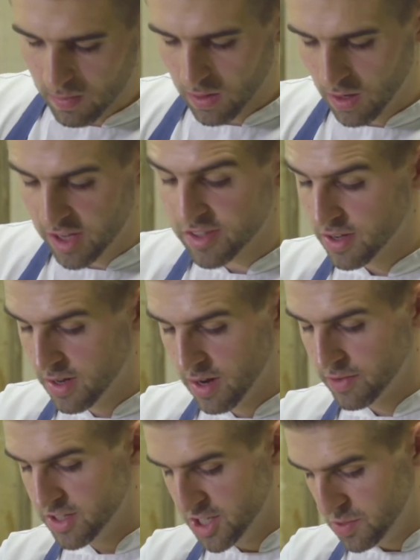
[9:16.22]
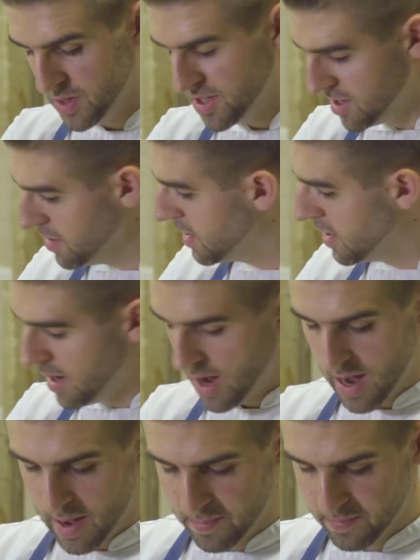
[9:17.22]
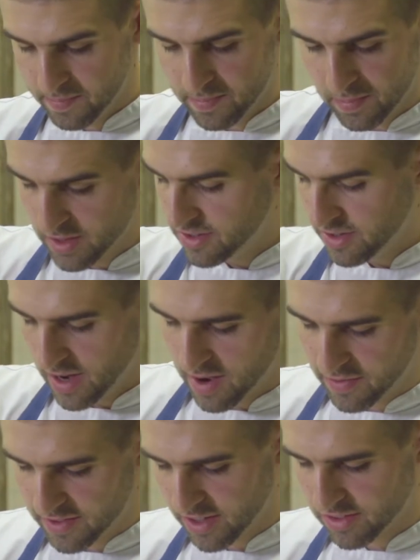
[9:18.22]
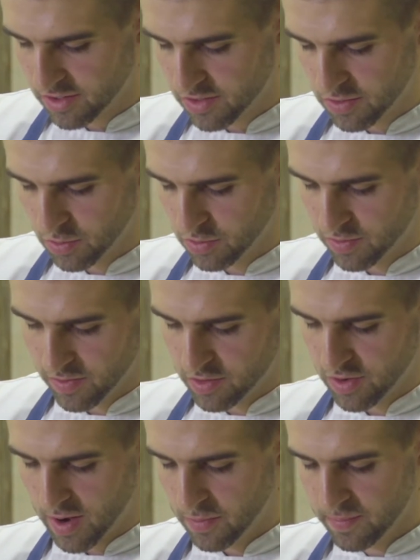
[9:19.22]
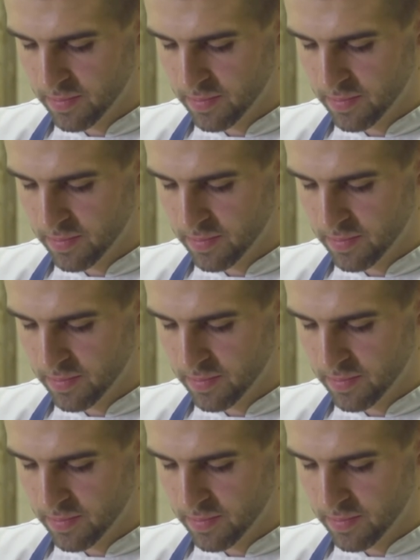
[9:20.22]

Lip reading: Is another dish we do. But this is a fantastic sauce with the trout.